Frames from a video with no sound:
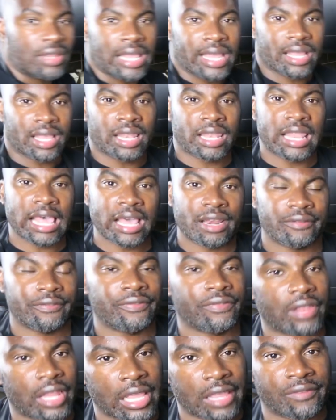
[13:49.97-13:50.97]
like a lot of
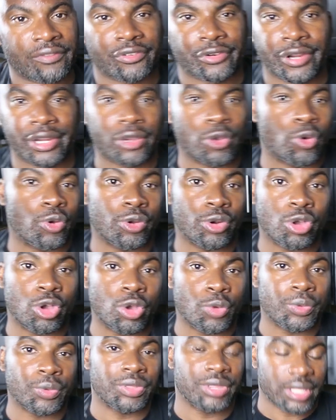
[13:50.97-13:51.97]
flavoring going
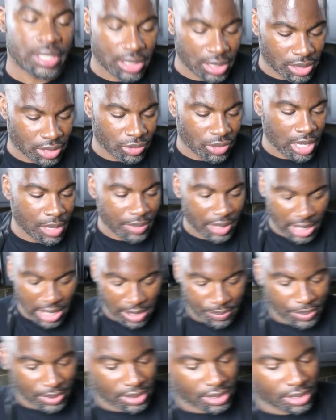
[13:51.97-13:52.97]
on with this, so I'm gonna keep it